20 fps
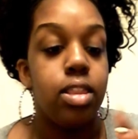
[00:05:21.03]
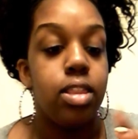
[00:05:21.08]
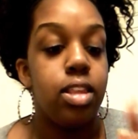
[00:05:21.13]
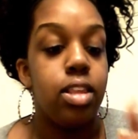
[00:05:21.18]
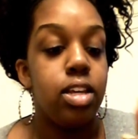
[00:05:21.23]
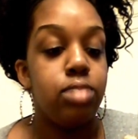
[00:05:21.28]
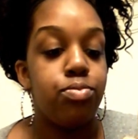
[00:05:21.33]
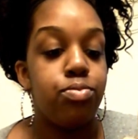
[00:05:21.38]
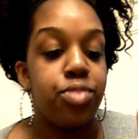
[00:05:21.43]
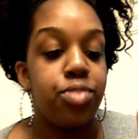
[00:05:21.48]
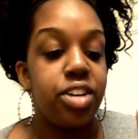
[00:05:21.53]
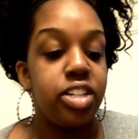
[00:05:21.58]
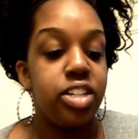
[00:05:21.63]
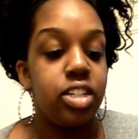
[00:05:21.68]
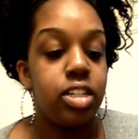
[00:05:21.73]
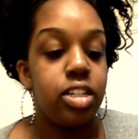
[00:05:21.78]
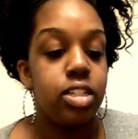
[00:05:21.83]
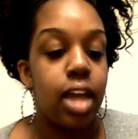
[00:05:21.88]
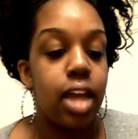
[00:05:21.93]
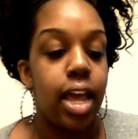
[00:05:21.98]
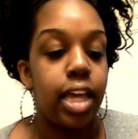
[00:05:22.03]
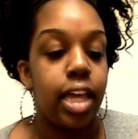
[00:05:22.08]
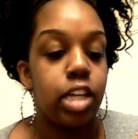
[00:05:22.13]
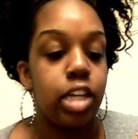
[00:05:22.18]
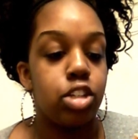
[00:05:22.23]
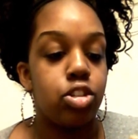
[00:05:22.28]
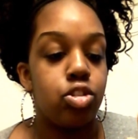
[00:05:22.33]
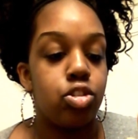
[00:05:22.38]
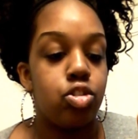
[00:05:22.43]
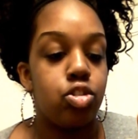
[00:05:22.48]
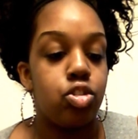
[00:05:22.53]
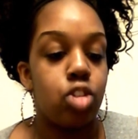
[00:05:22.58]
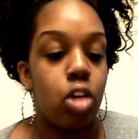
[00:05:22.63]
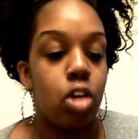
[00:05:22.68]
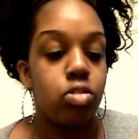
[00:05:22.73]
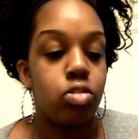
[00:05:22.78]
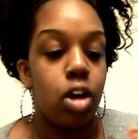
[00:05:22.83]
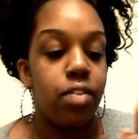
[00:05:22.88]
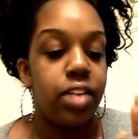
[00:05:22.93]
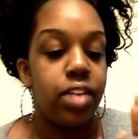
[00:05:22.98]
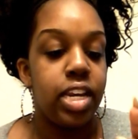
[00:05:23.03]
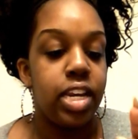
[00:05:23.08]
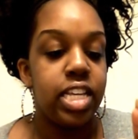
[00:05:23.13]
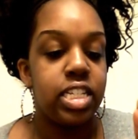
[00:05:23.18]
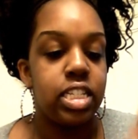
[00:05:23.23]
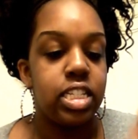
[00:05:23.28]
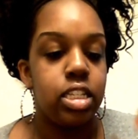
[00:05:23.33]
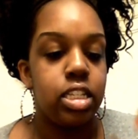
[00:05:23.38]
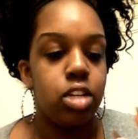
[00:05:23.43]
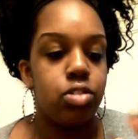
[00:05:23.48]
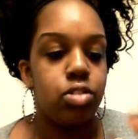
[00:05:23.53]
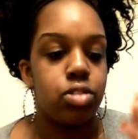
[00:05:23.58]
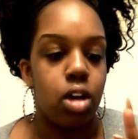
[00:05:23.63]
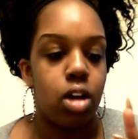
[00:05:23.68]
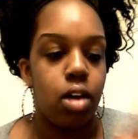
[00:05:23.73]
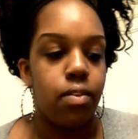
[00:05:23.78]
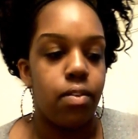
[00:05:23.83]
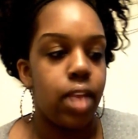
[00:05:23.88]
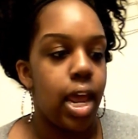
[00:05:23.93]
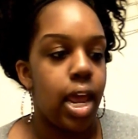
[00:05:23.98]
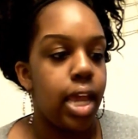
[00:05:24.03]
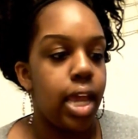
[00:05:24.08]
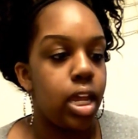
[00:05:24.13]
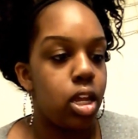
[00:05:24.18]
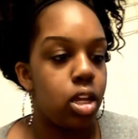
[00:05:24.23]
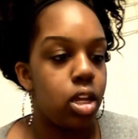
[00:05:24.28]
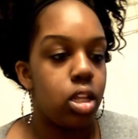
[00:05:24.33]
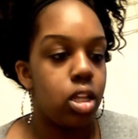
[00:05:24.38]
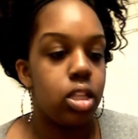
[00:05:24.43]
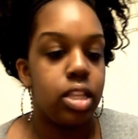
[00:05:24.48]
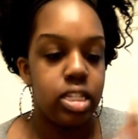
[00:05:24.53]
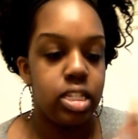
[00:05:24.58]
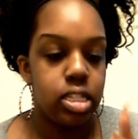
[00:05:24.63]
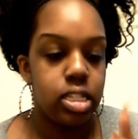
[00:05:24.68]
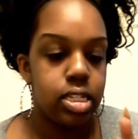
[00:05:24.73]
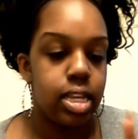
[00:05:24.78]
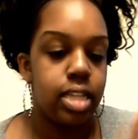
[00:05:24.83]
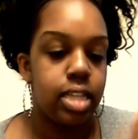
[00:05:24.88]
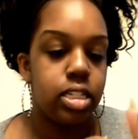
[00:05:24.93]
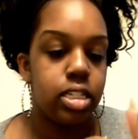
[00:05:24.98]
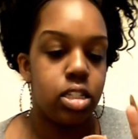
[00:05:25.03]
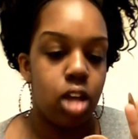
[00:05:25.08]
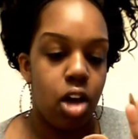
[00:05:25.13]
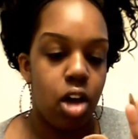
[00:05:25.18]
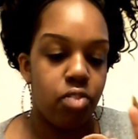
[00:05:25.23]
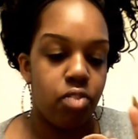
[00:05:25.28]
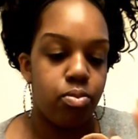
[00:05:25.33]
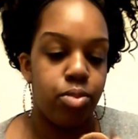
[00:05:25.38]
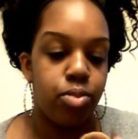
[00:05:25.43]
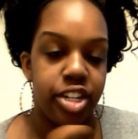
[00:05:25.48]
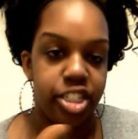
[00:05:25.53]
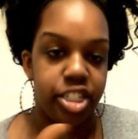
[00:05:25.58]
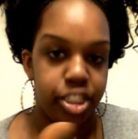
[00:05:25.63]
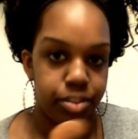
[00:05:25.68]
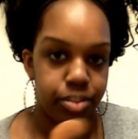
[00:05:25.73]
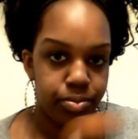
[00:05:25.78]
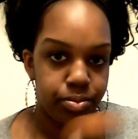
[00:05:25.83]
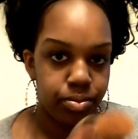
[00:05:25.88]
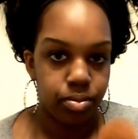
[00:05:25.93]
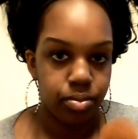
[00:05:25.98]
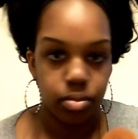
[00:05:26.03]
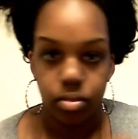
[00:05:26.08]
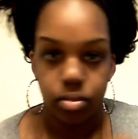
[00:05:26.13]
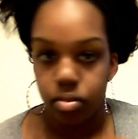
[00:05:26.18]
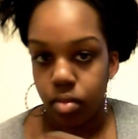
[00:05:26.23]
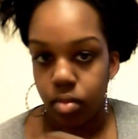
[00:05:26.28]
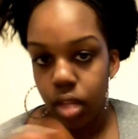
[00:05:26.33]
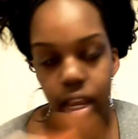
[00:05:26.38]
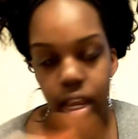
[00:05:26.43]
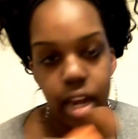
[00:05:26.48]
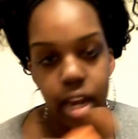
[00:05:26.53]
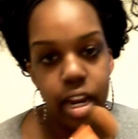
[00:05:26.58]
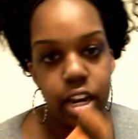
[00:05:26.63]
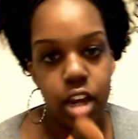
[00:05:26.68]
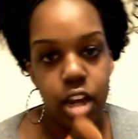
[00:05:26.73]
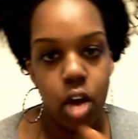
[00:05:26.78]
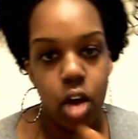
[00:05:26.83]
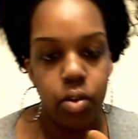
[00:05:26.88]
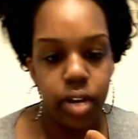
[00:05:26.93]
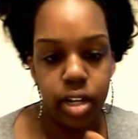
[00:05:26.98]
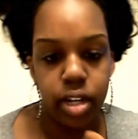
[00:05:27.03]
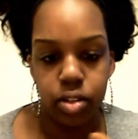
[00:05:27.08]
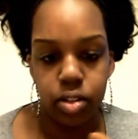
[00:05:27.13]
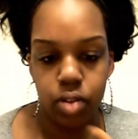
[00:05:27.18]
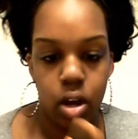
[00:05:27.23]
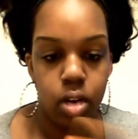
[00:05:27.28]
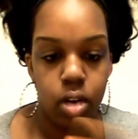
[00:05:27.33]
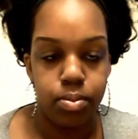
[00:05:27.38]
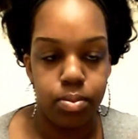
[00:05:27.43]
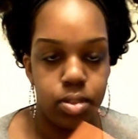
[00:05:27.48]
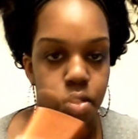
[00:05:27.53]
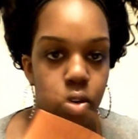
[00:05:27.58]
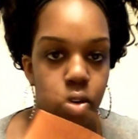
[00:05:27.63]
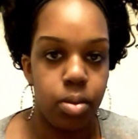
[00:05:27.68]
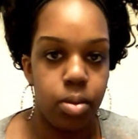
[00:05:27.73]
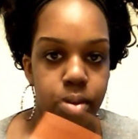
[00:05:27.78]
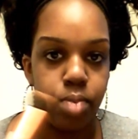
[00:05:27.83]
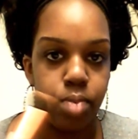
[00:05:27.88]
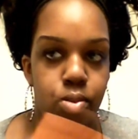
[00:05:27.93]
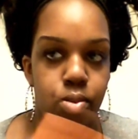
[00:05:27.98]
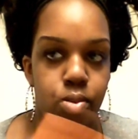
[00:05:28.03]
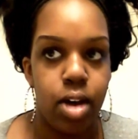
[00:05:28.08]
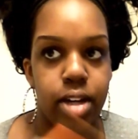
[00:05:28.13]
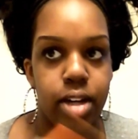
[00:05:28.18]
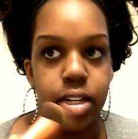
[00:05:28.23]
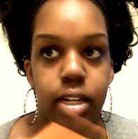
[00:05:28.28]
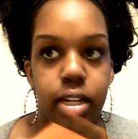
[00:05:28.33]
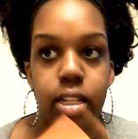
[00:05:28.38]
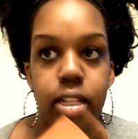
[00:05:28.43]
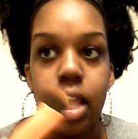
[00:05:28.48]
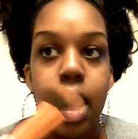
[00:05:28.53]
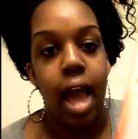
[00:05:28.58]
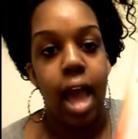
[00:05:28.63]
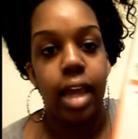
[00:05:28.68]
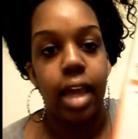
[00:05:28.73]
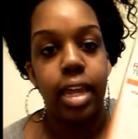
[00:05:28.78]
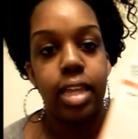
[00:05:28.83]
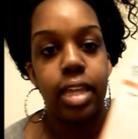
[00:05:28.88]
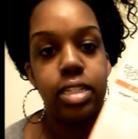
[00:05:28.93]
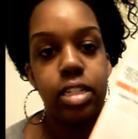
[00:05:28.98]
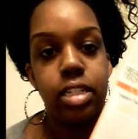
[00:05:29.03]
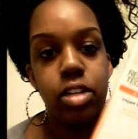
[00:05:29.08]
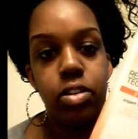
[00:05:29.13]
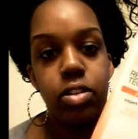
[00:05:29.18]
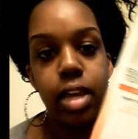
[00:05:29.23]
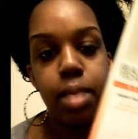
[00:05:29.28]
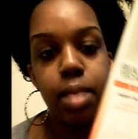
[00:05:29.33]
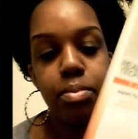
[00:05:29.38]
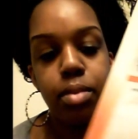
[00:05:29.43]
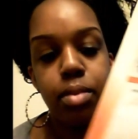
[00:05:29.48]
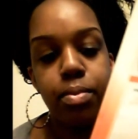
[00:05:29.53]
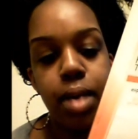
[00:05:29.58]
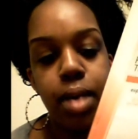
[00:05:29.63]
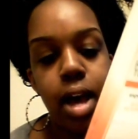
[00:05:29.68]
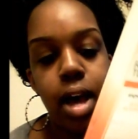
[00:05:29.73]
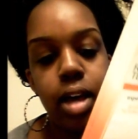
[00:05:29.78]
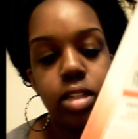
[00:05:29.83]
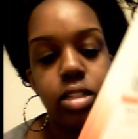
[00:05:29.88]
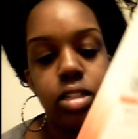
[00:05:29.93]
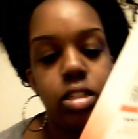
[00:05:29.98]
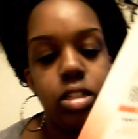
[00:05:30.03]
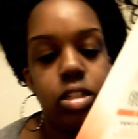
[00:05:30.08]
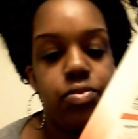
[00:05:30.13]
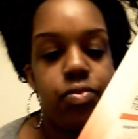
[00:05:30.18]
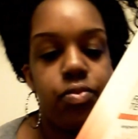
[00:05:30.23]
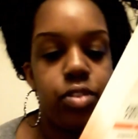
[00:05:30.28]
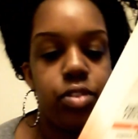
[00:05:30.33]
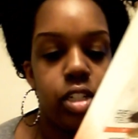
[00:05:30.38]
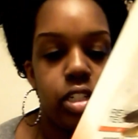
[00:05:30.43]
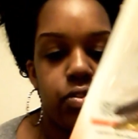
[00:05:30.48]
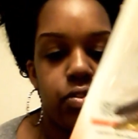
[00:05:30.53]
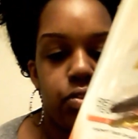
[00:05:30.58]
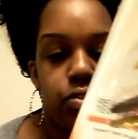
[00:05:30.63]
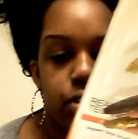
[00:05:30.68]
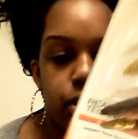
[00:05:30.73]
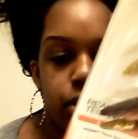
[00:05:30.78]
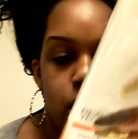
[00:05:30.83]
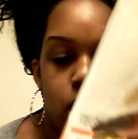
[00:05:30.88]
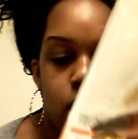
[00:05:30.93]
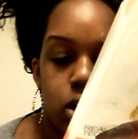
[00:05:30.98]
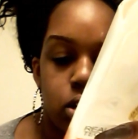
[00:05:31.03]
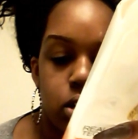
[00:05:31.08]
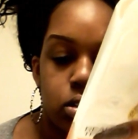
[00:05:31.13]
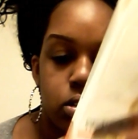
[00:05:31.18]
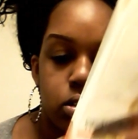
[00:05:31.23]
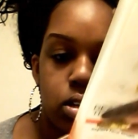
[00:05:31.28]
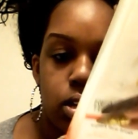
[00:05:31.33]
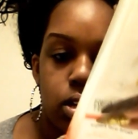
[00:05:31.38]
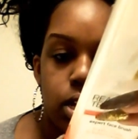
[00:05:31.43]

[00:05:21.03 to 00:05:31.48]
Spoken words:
This brush is like so soft, and it's still soft. Like, this is a soft brush, and it don't absorb the product. I still kept the box for just for y'all,